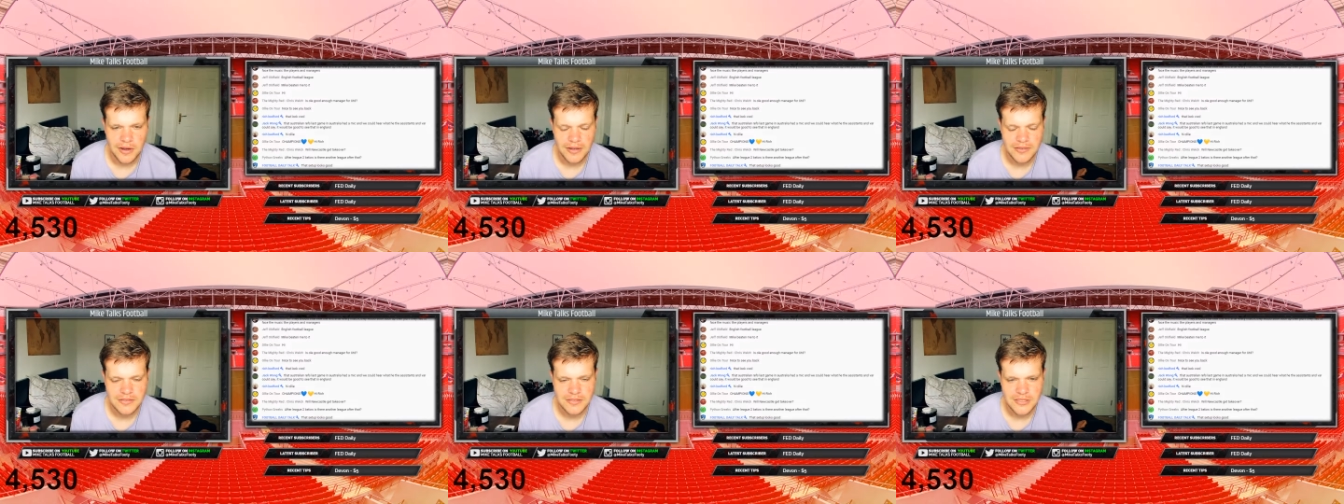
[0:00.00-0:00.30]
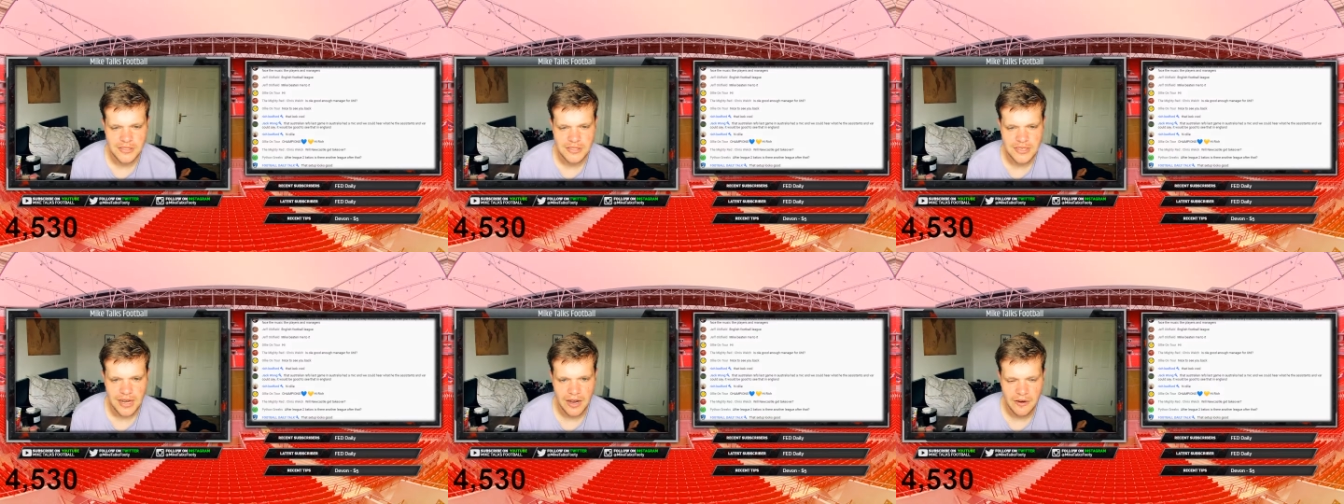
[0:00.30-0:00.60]
I
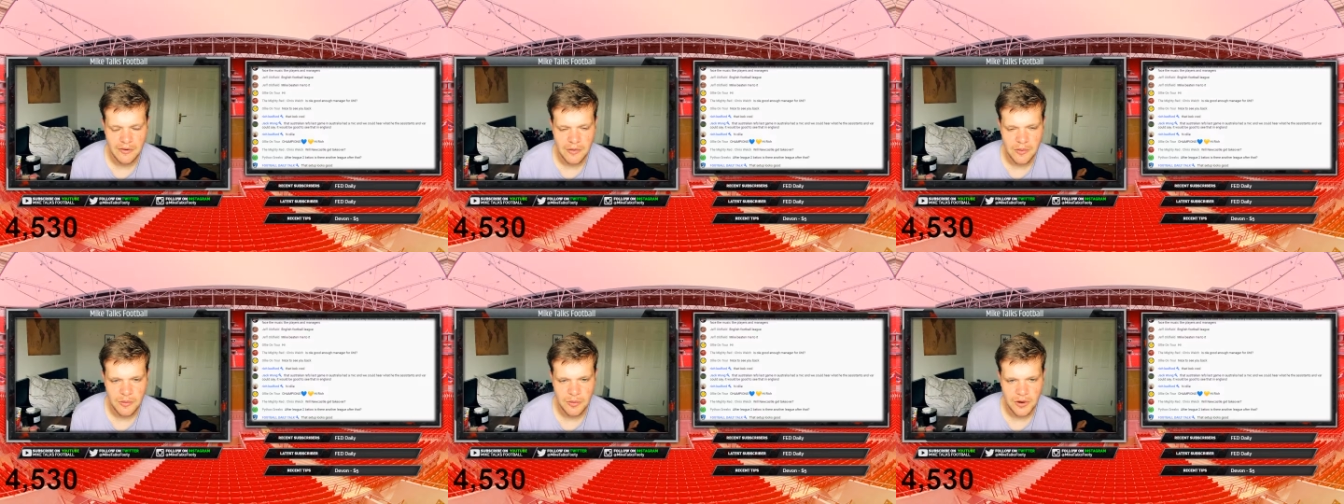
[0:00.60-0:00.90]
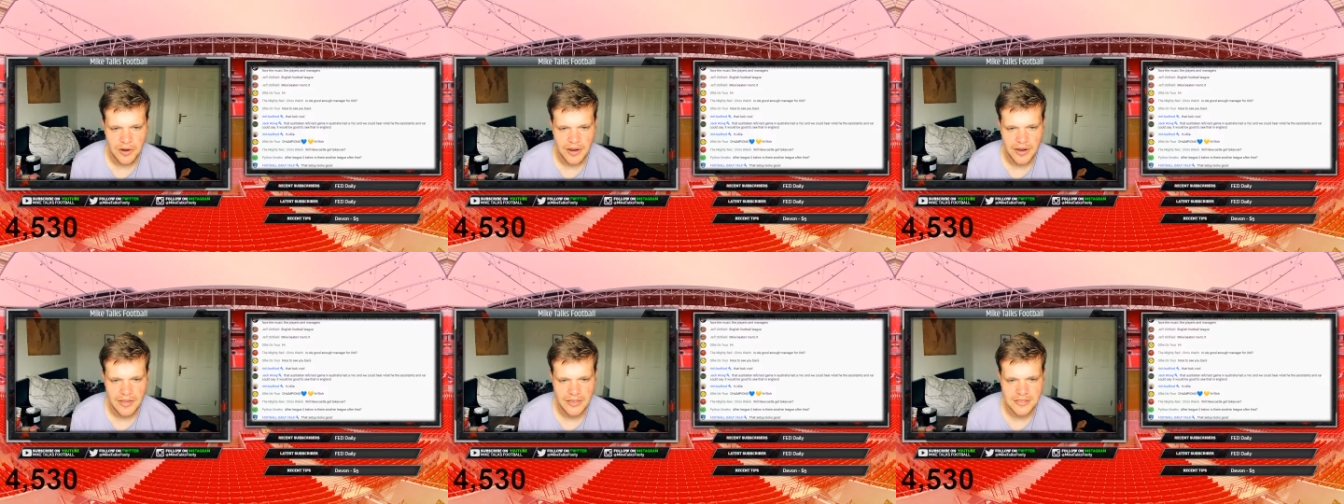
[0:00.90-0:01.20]
just can't remember
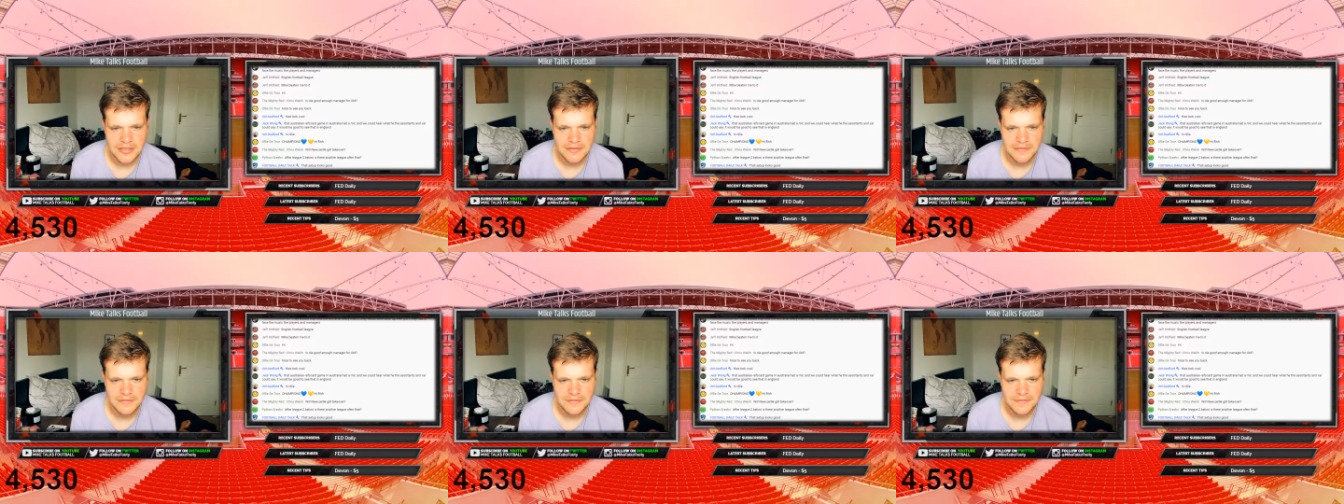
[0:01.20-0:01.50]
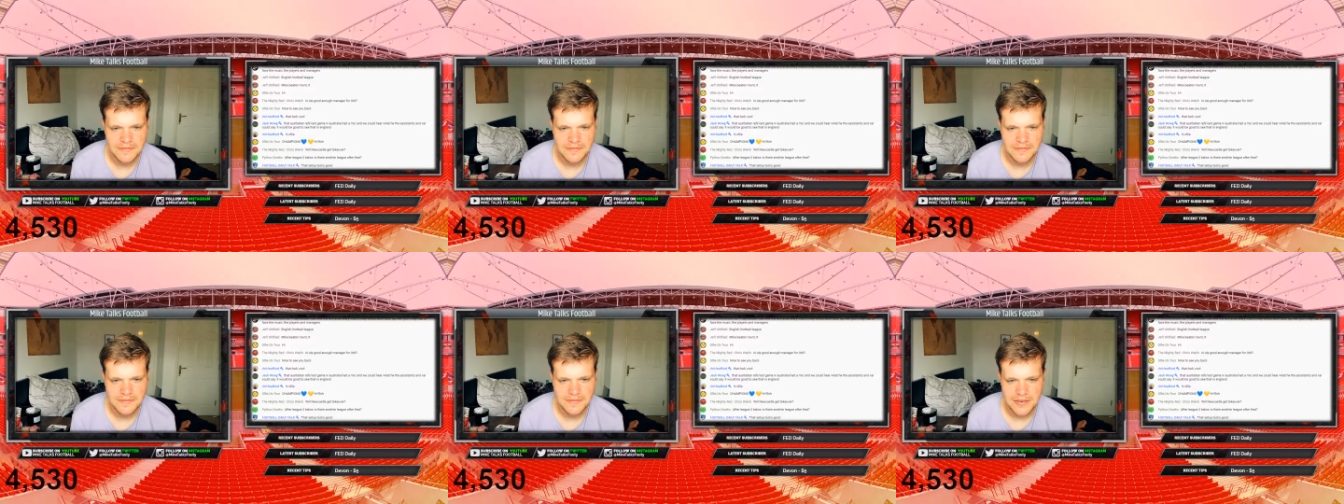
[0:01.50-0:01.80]
what it is.
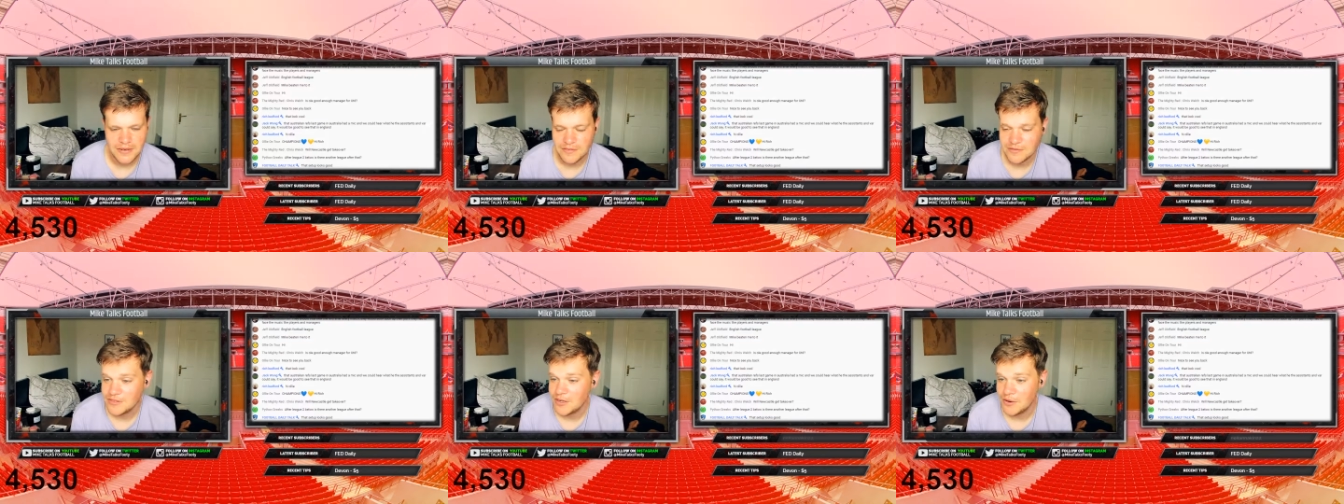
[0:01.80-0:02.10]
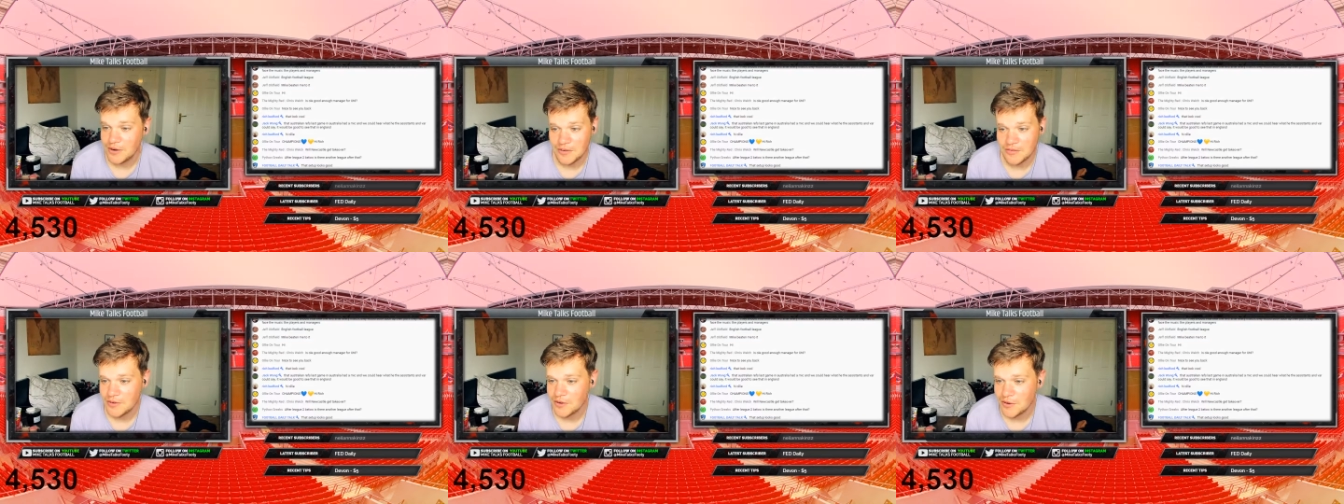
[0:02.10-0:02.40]
I've
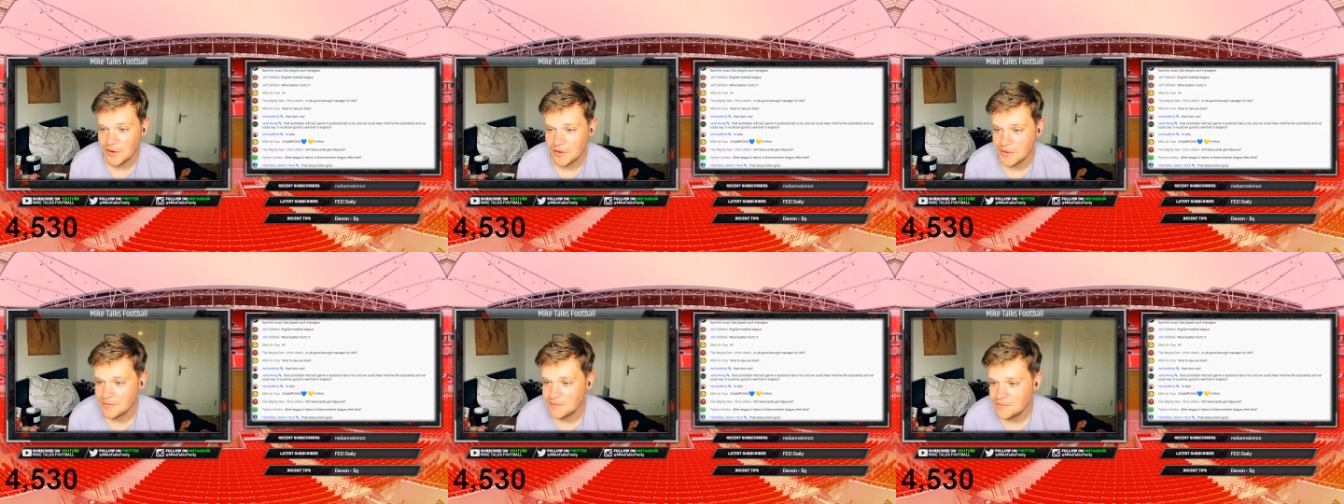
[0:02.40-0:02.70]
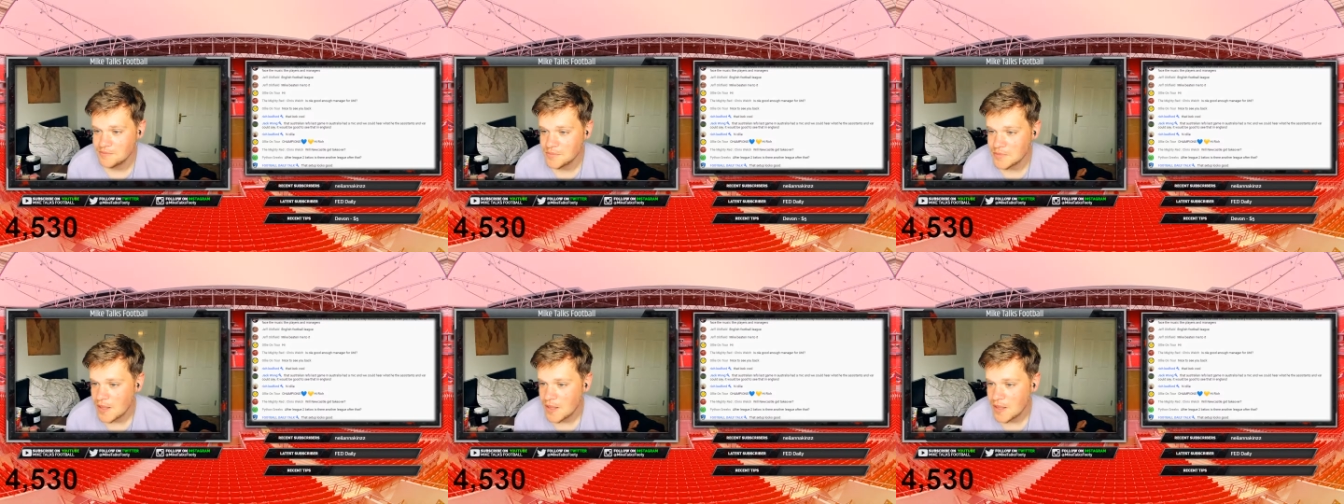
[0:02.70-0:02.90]
totally forgotten.